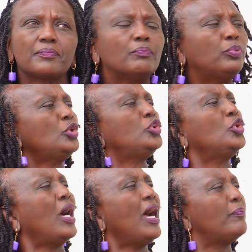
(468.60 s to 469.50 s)
push
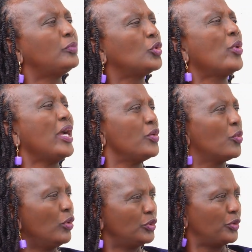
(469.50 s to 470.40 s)
you up to where you
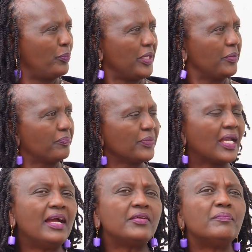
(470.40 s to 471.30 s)
want to be.
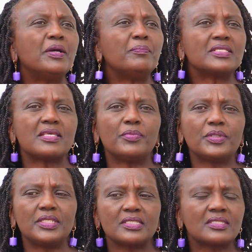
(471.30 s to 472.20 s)
I remember
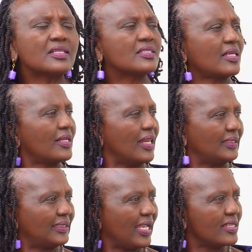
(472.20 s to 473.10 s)
somebody, Zig Ziglar,
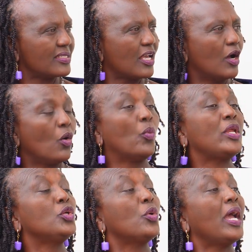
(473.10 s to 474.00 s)
says,
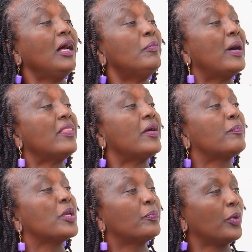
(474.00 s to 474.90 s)
when you help other
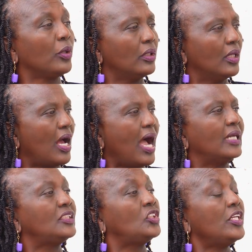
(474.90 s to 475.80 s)
people
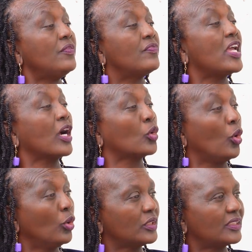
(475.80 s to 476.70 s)
achieve their
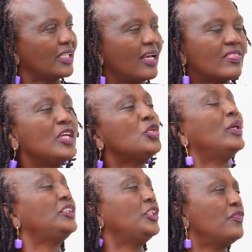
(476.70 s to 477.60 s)
goals, then you
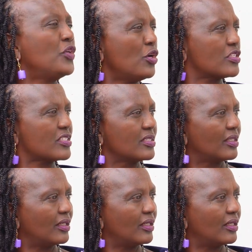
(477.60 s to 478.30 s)
achieve yours.